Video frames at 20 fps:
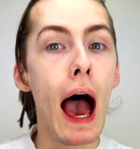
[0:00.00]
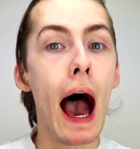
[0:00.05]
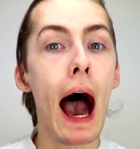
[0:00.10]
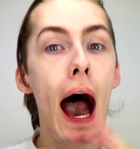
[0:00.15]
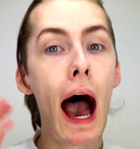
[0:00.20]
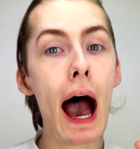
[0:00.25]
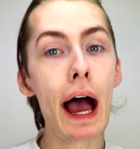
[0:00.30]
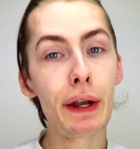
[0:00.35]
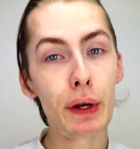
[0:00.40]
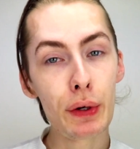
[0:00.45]

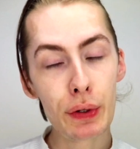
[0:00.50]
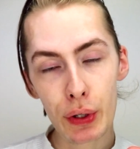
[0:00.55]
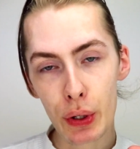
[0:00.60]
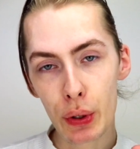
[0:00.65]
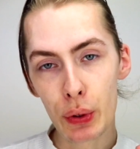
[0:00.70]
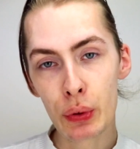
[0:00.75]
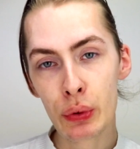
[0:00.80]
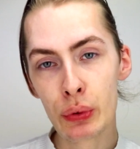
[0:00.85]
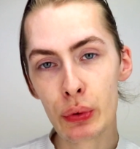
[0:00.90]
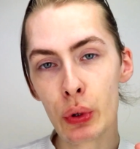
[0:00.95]
I don't
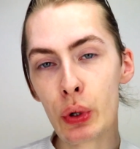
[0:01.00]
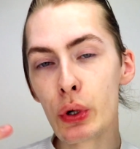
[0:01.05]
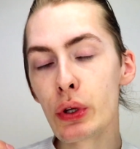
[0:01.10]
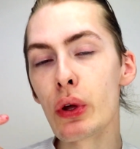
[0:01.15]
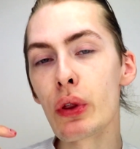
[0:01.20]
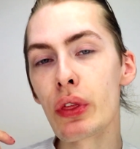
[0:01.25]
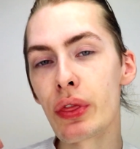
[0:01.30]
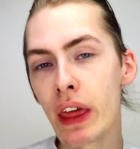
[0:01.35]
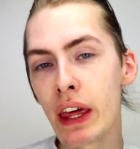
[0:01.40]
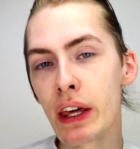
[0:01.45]
know who
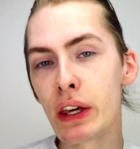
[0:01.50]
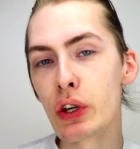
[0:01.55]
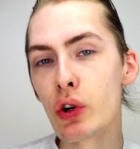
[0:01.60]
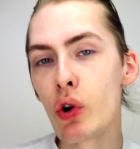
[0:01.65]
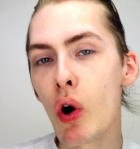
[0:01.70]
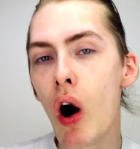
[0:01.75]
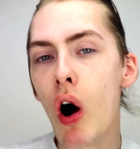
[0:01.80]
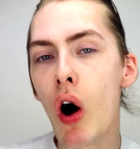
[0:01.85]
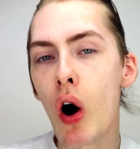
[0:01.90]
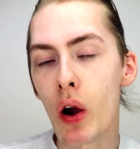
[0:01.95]
you think
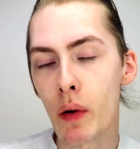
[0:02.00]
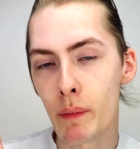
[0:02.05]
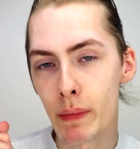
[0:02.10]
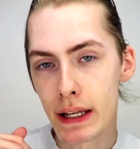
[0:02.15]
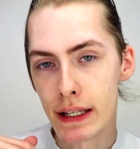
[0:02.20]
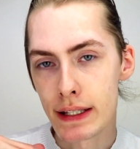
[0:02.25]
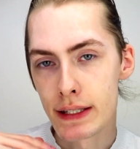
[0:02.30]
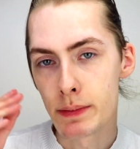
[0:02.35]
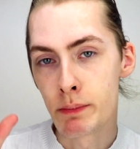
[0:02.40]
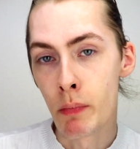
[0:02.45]
you are,
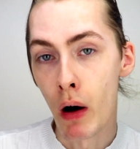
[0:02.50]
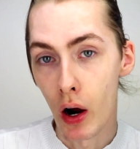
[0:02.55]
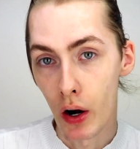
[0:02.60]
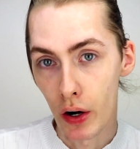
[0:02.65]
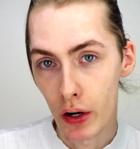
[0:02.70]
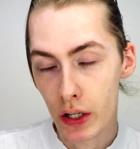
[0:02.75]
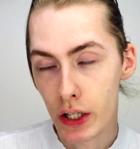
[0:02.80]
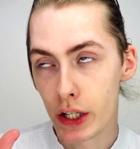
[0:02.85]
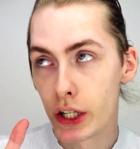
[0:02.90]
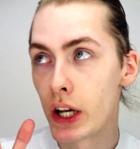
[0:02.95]
Miss
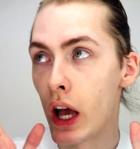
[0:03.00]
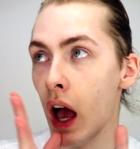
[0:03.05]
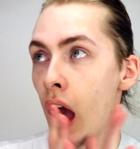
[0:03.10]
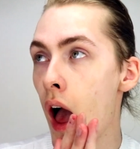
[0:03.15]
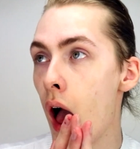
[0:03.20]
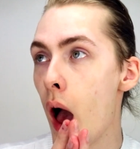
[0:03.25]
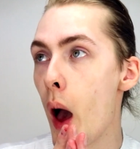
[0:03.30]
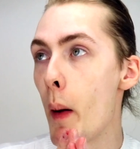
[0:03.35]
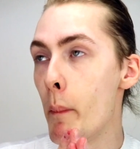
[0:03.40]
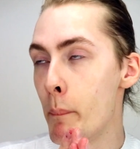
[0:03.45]
Mark,
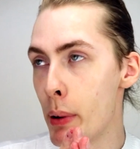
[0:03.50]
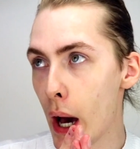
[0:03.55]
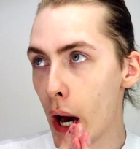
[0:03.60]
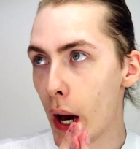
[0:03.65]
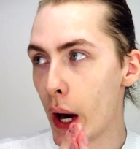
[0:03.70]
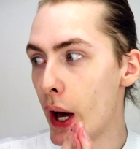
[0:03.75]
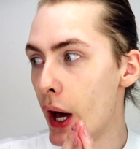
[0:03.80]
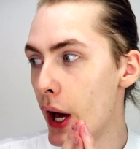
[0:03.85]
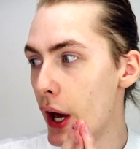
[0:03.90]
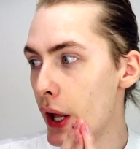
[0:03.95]

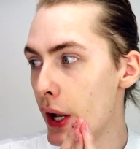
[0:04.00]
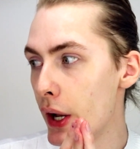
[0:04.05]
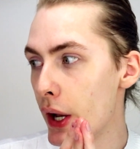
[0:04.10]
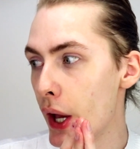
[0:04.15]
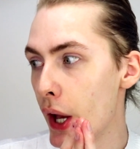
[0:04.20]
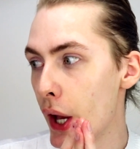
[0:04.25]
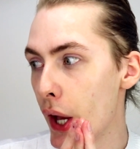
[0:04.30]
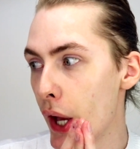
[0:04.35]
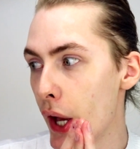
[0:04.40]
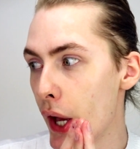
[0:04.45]
but
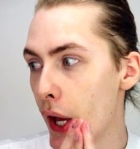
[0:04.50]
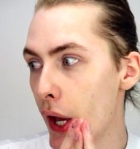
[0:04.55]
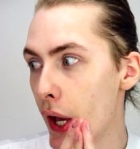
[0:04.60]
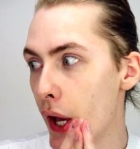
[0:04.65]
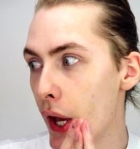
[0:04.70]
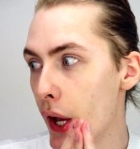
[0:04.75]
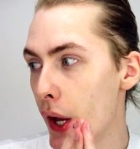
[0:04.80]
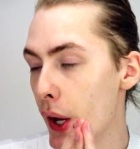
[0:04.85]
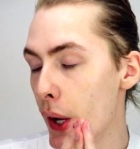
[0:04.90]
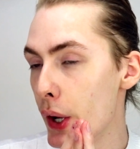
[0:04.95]

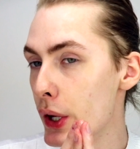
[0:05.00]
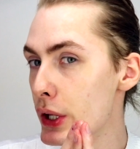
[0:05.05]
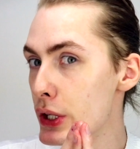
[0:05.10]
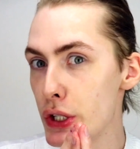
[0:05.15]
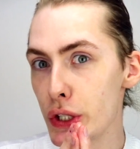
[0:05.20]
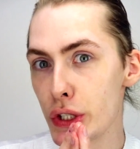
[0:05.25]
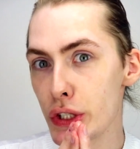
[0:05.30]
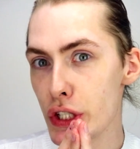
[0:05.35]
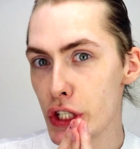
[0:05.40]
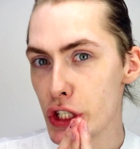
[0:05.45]

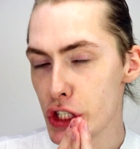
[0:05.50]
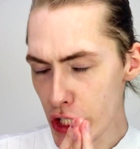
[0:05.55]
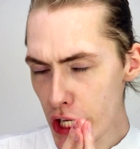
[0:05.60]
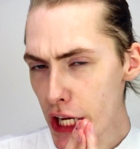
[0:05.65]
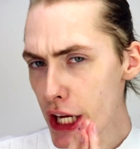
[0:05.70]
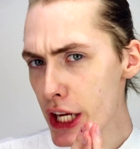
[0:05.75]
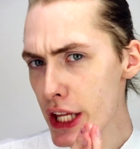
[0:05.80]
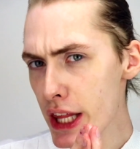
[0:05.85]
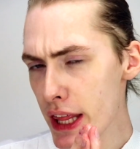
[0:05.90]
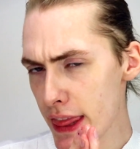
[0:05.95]

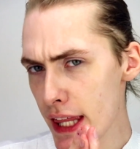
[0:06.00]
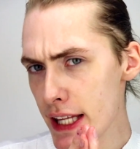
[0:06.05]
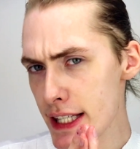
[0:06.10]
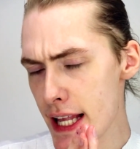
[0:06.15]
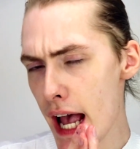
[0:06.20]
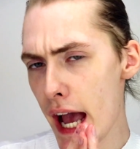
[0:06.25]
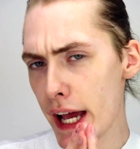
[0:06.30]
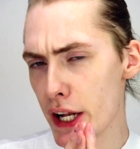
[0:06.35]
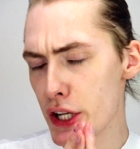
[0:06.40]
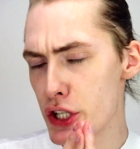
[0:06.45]
she
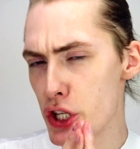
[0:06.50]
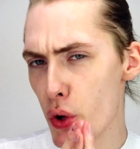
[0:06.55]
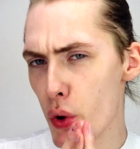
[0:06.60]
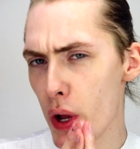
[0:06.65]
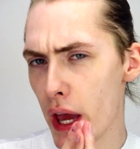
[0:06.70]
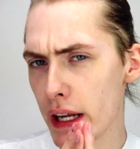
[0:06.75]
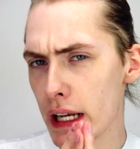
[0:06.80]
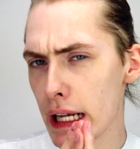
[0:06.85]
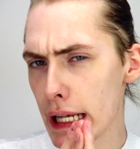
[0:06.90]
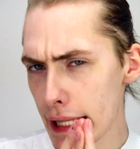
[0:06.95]
decided to
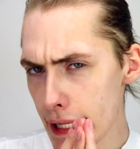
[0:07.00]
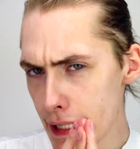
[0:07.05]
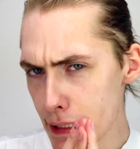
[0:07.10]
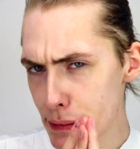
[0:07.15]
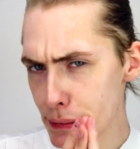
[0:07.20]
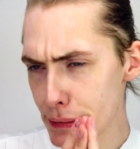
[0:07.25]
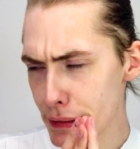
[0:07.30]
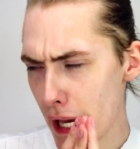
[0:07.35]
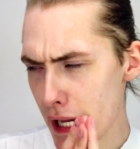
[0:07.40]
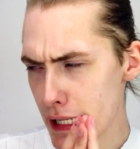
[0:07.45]
get a
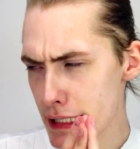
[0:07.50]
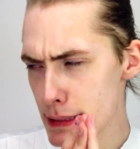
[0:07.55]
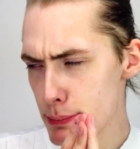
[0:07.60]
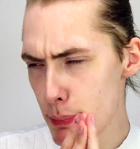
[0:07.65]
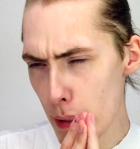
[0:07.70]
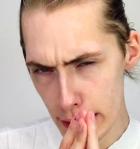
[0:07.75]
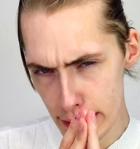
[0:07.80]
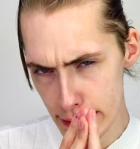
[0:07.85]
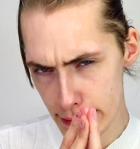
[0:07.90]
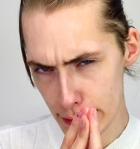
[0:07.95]
little
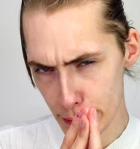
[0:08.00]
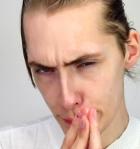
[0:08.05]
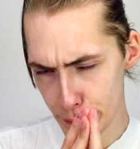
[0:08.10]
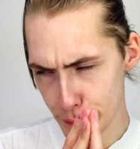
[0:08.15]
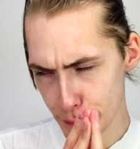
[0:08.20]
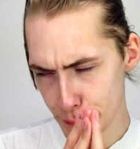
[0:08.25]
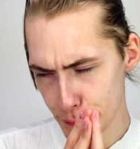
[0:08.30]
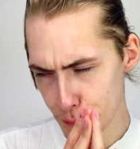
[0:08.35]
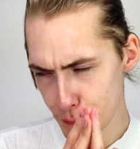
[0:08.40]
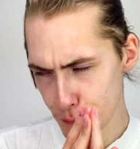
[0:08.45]
expensive.
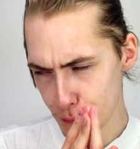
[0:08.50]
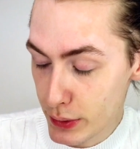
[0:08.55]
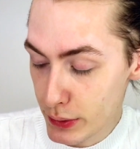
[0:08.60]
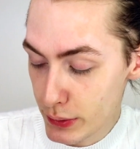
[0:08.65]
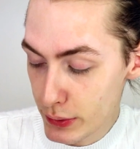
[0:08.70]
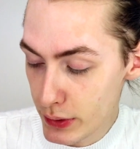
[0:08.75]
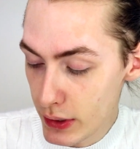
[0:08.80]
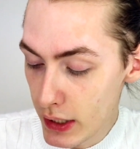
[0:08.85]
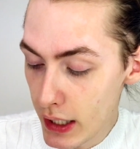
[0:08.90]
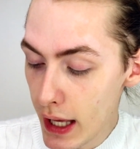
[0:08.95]

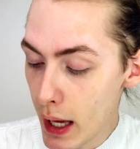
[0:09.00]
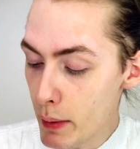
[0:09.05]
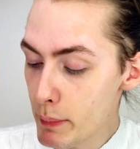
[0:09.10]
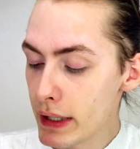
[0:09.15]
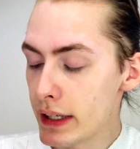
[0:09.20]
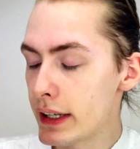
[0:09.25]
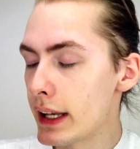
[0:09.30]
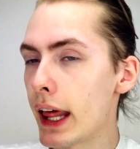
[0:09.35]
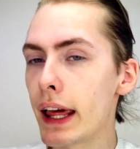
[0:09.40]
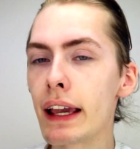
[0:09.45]
I
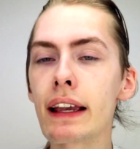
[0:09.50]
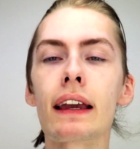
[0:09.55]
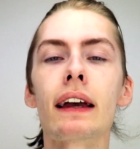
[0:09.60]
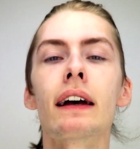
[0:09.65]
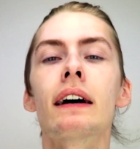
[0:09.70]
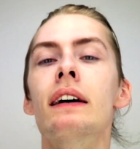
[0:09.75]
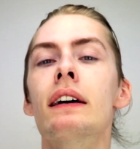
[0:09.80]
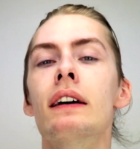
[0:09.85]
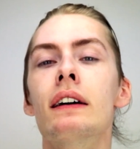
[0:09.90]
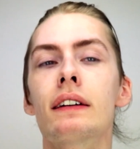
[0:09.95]
mean, like,
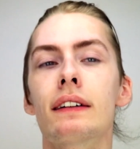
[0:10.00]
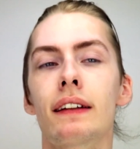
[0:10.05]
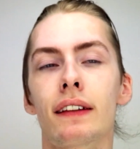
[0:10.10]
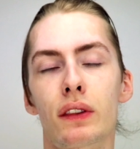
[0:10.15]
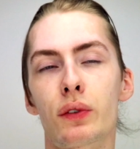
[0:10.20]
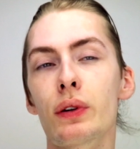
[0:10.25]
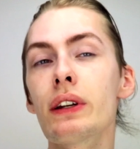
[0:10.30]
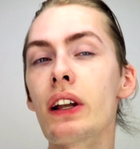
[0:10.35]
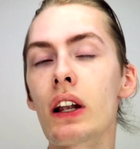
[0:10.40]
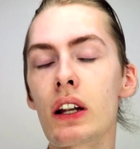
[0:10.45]

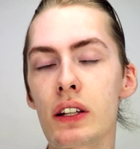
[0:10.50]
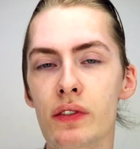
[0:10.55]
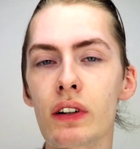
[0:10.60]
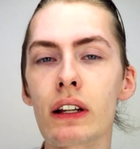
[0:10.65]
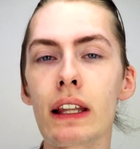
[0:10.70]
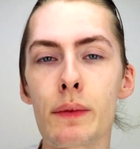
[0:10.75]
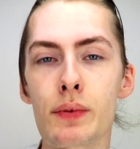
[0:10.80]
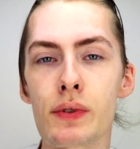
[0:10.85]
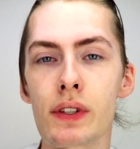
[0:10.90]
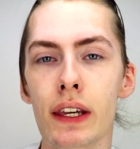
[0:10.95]
$3 for
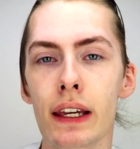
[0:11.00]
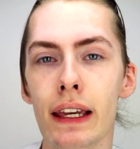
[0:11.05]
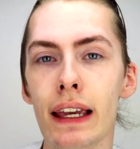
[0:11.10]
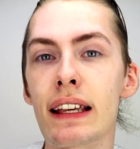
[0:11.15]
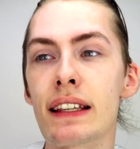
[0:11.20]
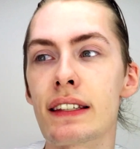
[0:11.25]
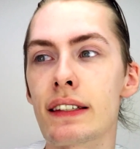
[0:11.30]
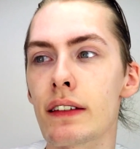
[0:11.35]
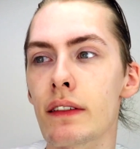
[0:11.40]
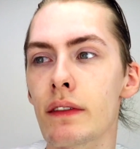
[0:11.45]
lipstick
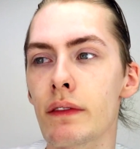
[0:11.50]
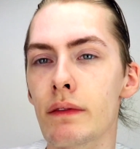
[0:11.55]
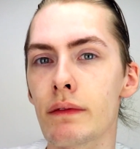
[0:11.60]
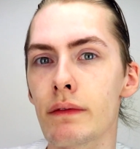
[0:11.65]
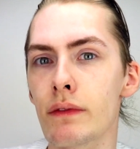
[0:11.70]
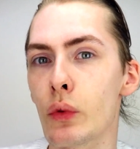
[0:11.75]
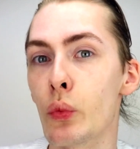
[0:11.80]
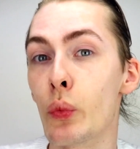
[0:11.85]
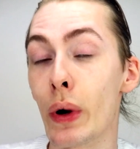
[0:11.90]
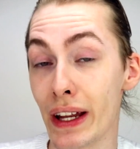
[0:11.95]
is
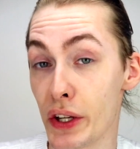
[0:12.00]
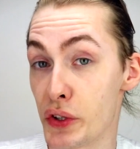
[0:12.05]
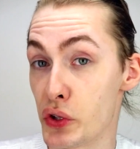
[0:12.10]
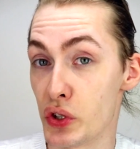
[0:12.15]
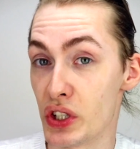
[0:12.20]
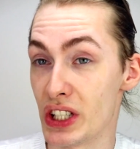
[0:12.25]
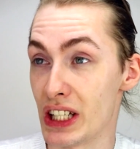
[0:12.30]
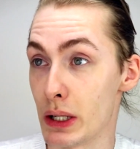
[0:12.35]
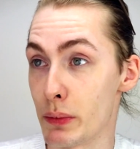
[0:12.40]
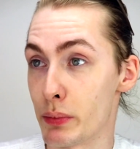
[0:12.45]
way too
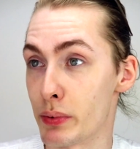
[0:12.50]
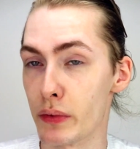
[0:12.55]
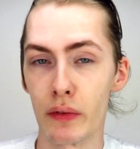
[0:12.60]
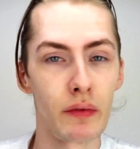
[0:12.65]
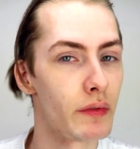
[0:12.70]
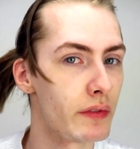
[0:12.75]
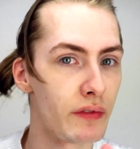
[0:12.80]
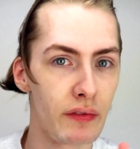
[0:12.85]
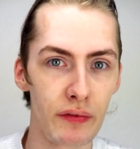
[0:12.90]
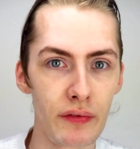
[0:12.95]
cheap.
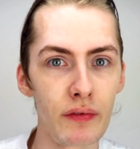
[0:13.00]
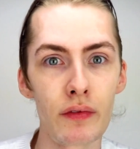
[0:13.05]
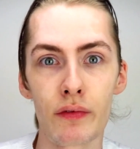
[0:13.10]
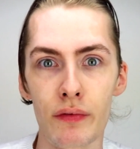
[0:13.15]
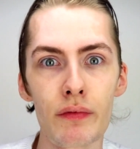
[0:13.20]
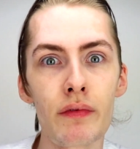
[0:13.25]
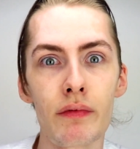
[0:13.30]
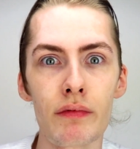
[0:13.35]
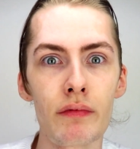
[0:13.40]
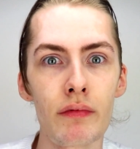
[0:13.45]

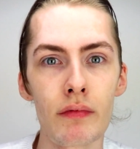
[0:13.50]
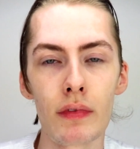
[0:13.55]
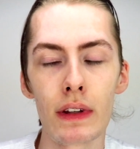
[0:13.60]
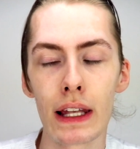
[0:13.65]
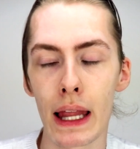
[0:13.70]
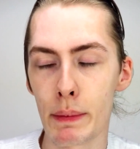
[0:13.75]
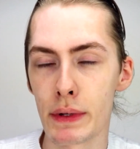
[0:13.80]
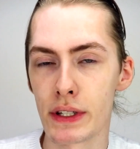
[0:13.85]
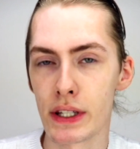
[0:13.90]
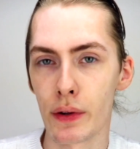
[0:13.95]

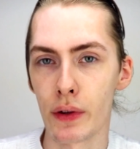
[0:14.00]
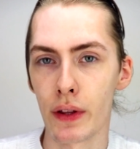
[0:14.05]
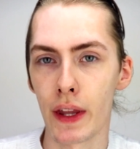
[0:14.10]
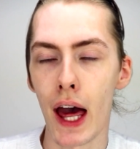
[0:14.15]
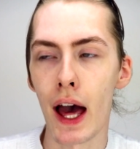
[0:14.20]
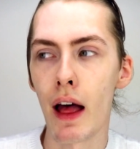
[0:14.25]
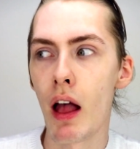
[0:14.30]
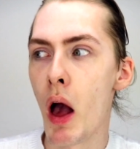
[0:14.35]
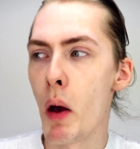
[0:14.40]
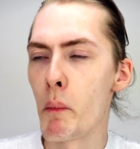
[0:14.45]
Let me tell you
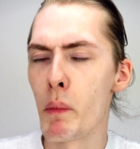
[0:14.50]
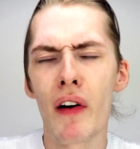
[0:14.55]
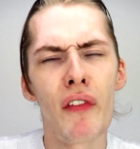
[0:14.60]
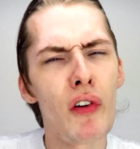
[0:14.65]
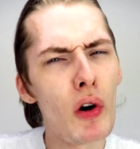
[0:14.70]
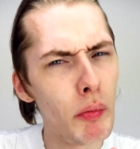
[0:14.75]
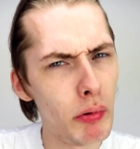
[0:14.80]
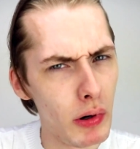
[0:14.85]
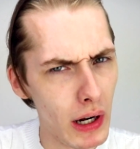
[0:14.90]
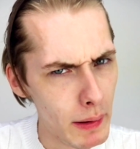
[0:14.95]
that. But
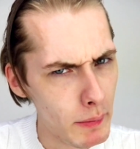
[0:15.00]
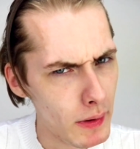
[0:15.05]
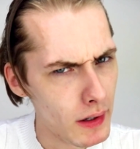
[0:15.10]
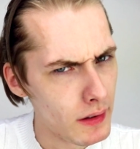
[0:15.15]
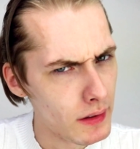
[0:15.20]
for PRIMARK?